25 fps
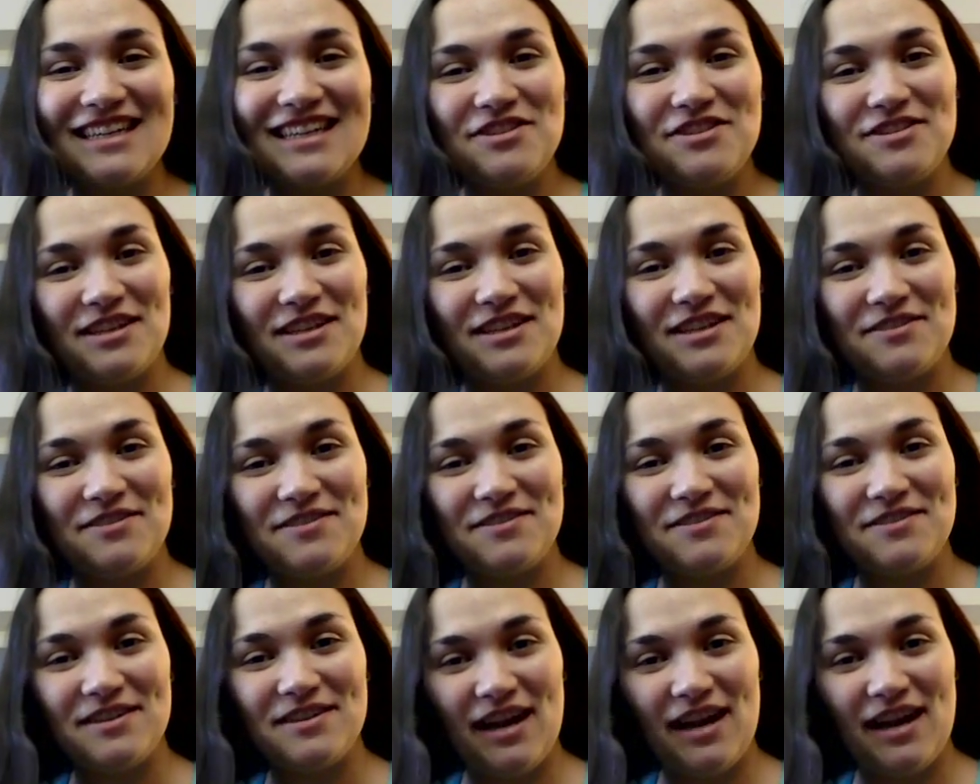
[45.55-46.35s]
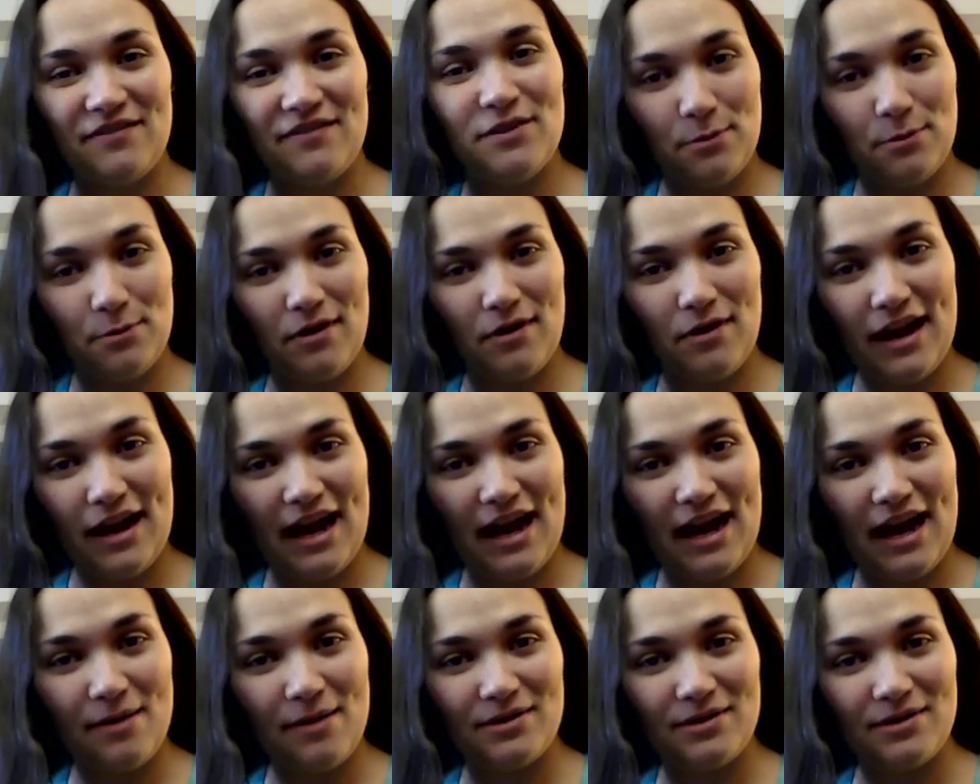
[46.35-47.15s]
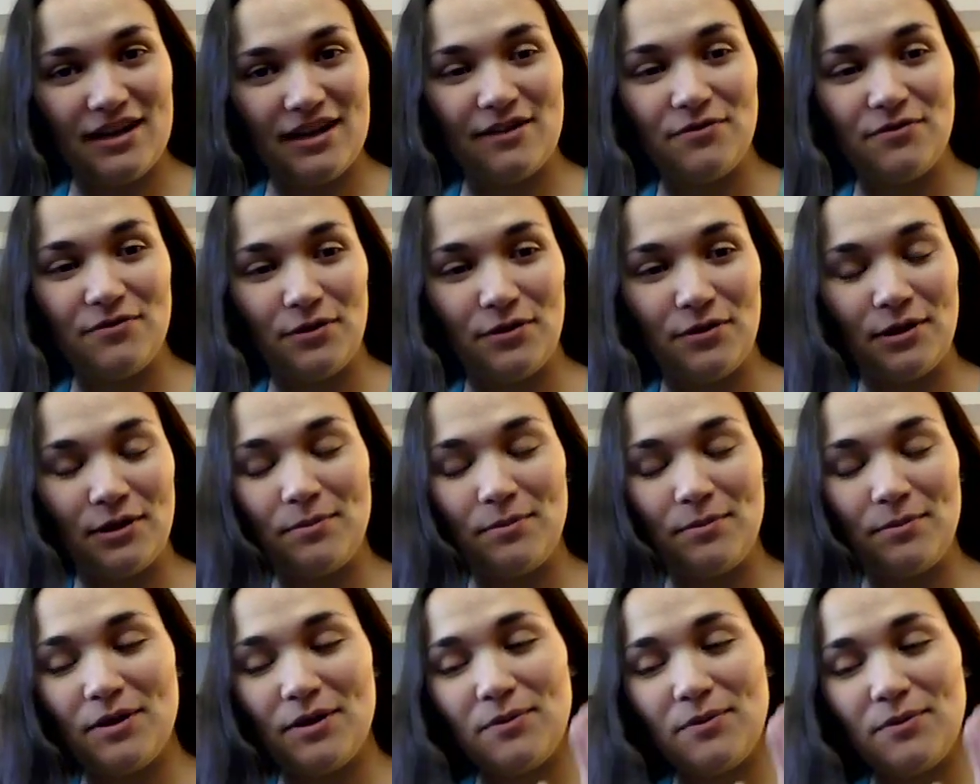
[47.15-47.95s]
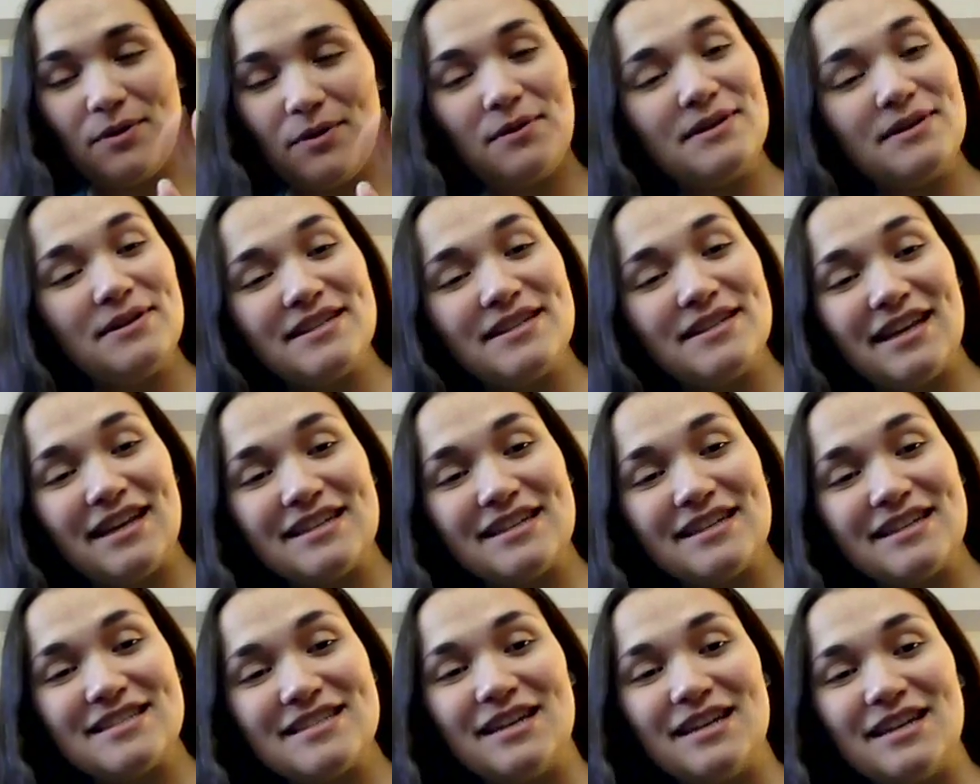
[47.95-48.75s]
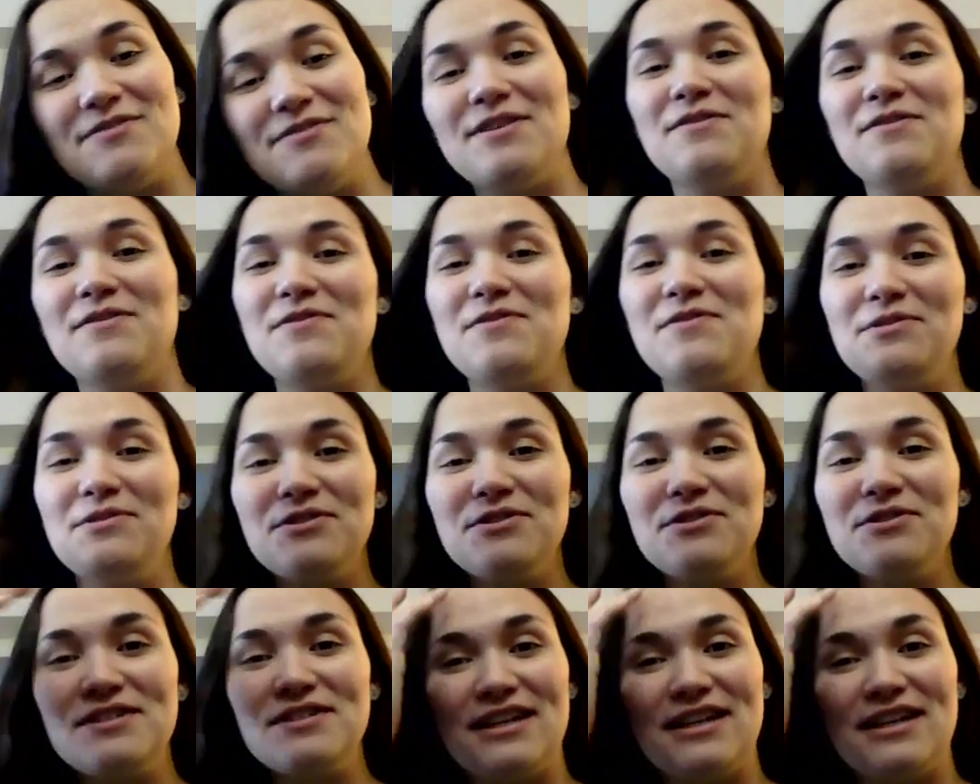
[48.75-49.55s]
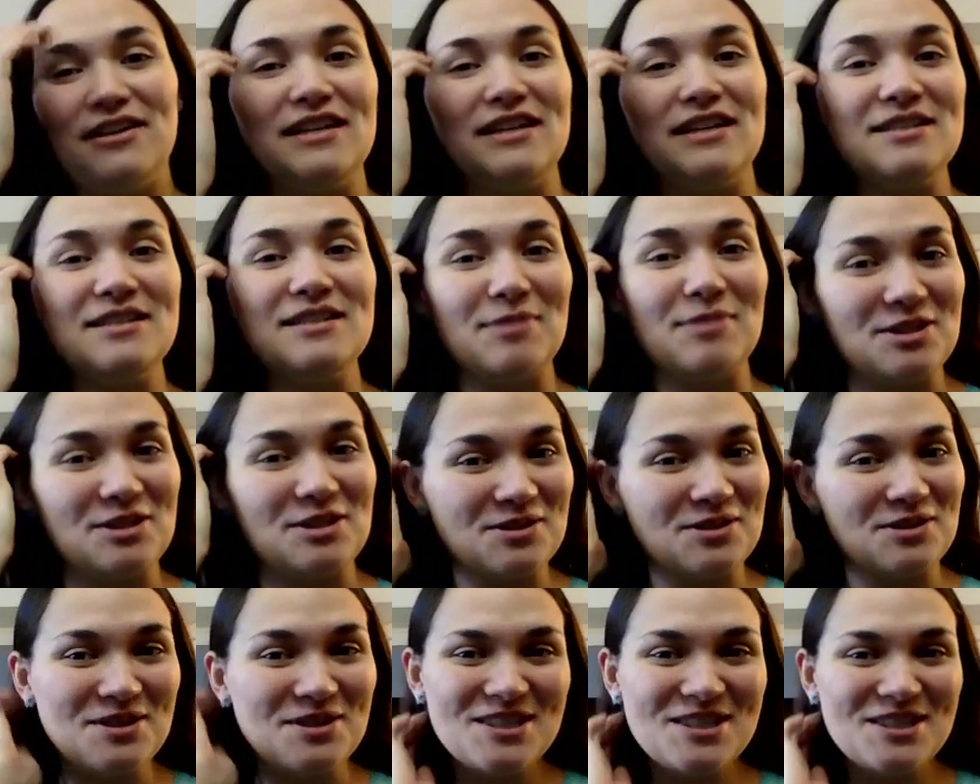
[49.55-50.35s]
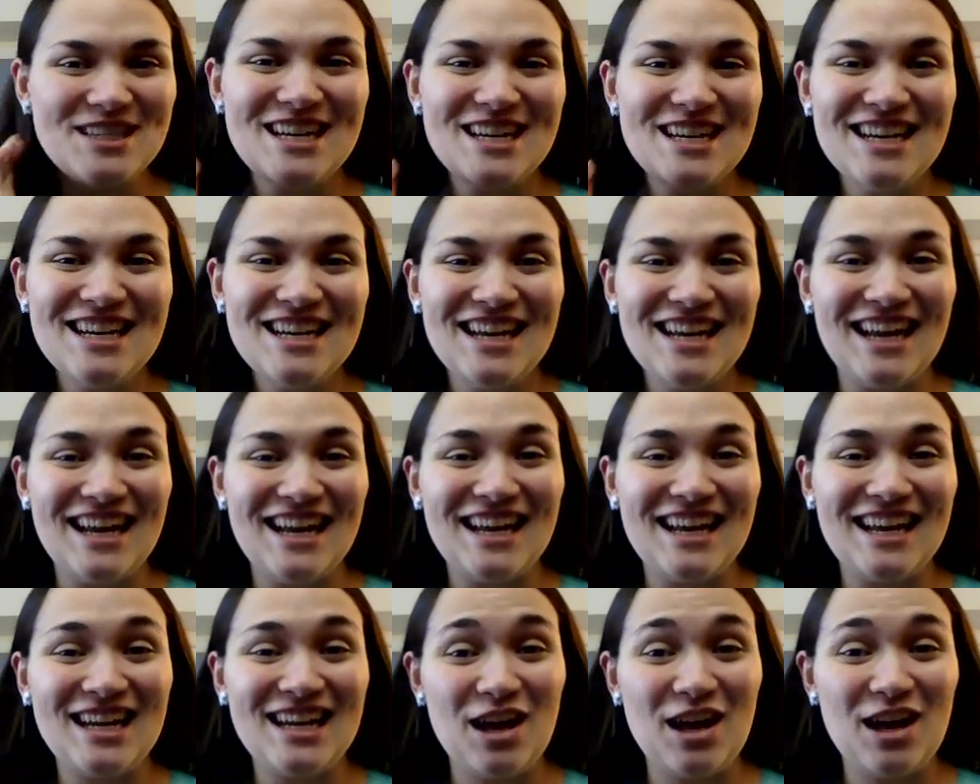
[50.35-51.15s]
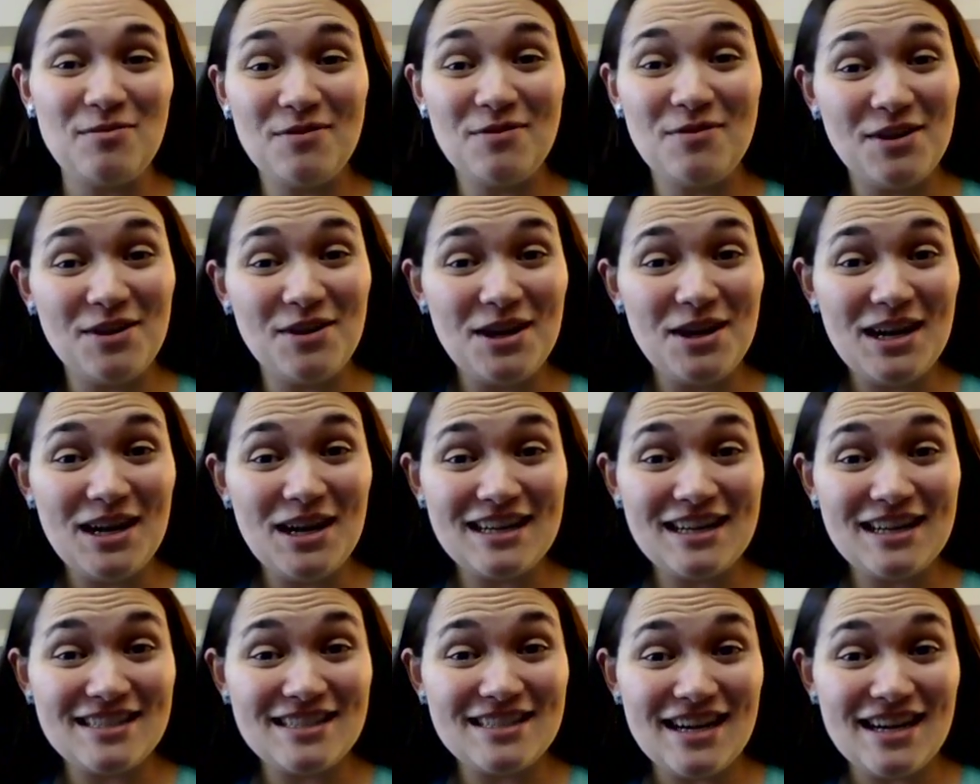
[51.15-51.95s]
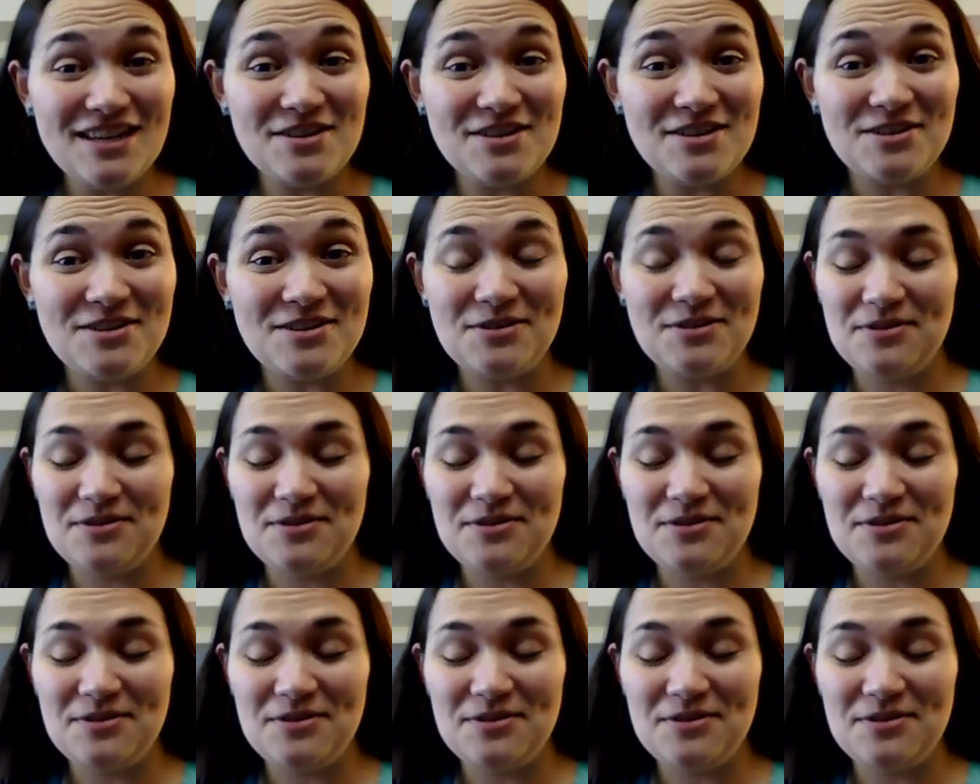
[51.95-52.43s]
You still have to have the right habitat for them, but we'll go into that stuff in future Saturday specials, and I'll be very excited to.